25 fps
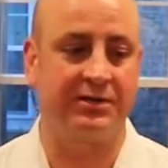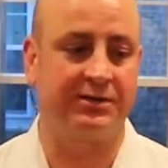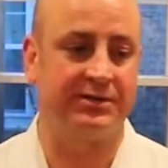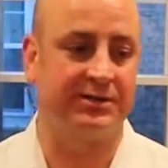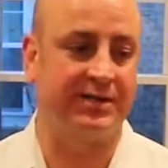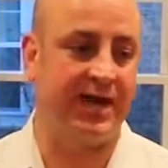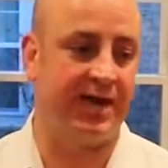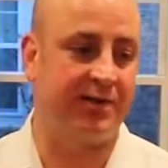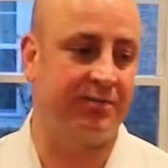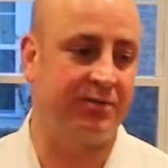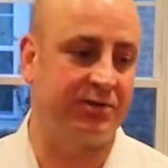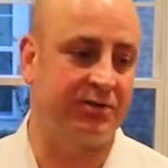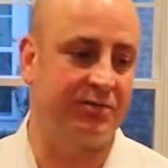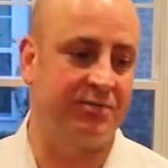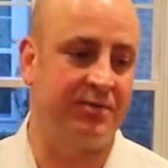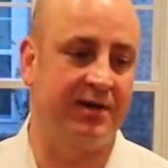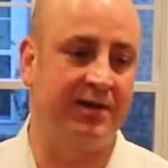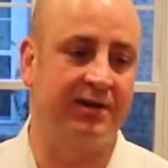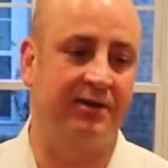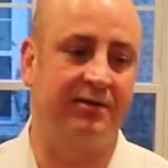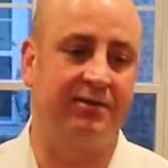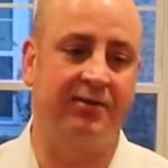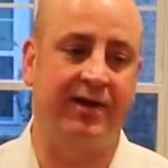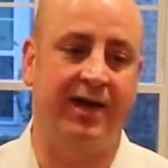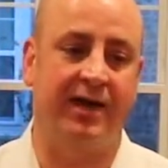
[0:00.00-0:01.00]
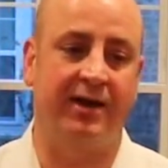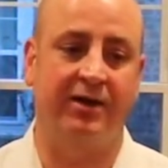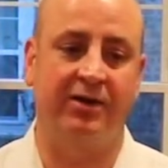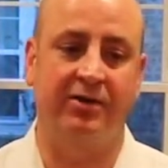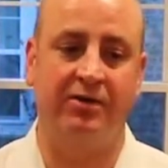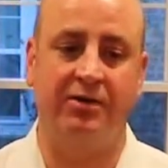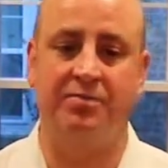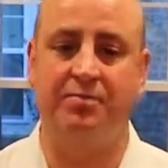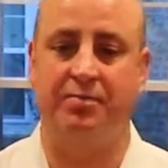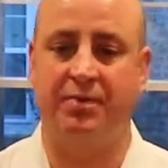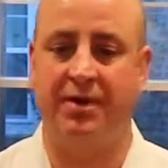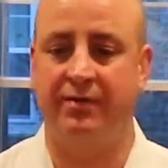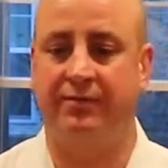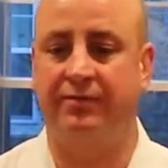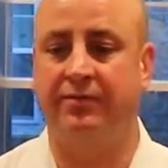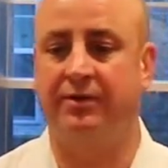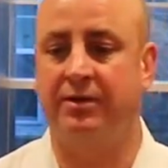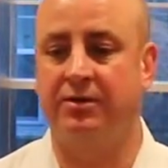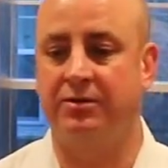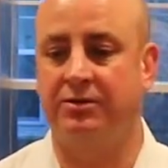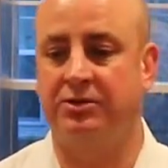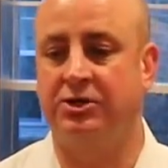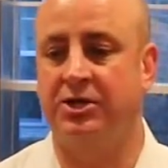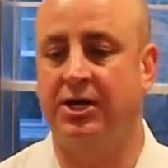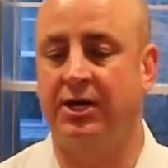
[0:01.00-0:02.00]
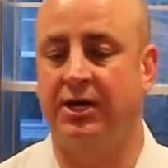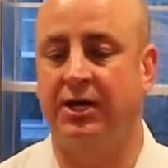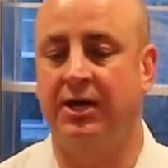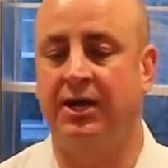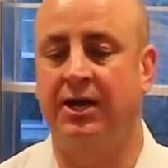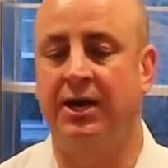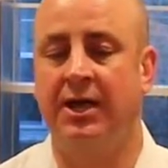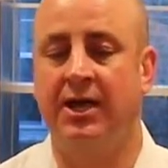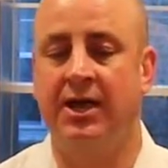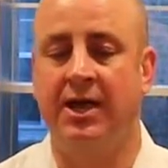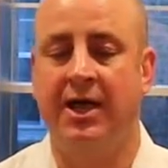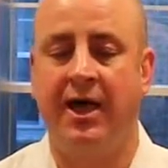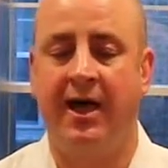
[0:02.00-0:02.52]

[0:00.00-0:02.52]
establishment and you've had a good buffalo chicken,